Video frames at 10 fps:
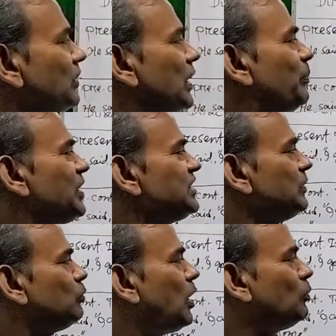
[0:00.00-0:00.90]
the
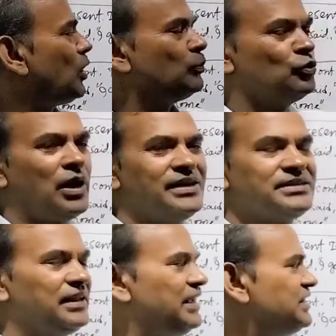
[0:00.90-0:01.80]
basic form of
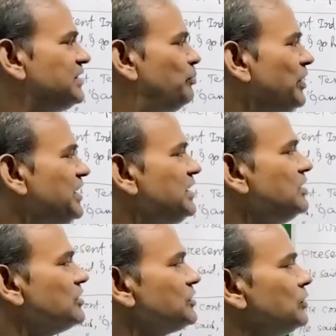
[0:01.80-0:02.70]
was is
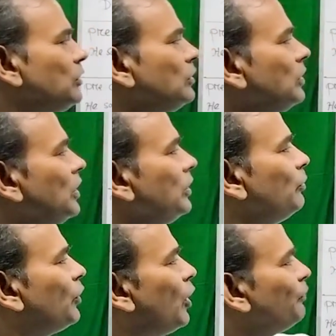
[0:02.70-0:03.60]
be. So
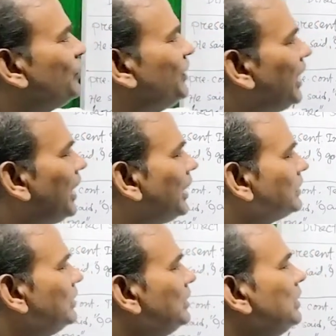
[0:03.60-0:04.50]
from
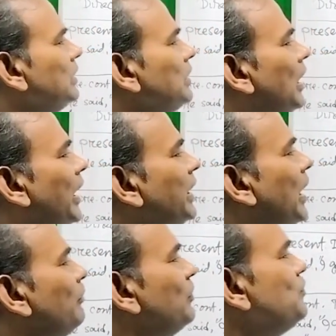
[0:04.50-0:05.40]
there I
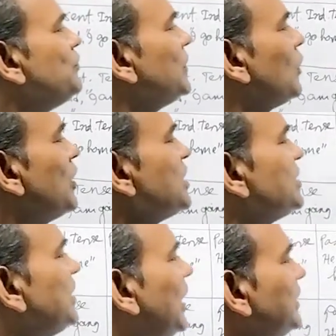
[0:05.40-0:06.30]
have
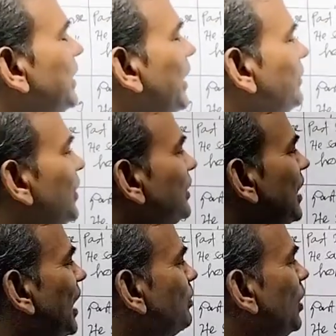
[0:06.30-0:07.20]
constructed the
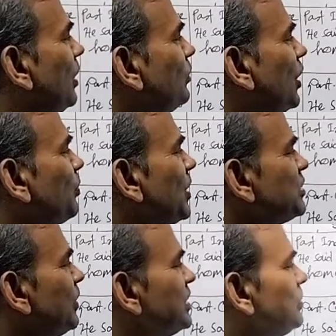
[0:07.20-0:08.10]
third form or
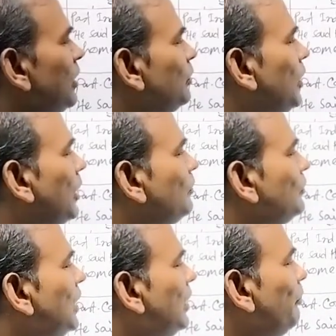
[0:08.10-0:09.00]
past participle
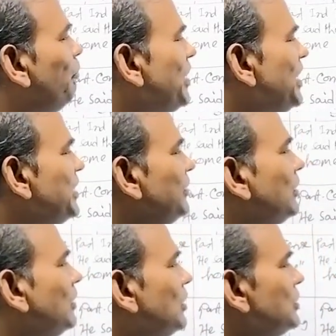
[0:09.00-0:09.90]
form been.
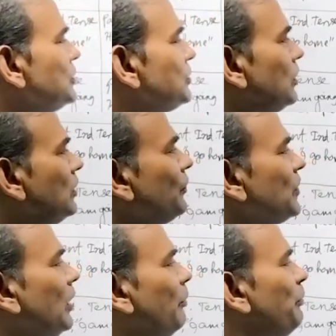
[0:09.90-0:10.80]
So
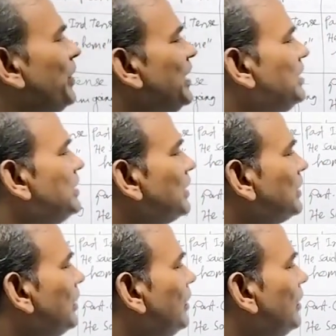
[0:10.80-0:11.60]
been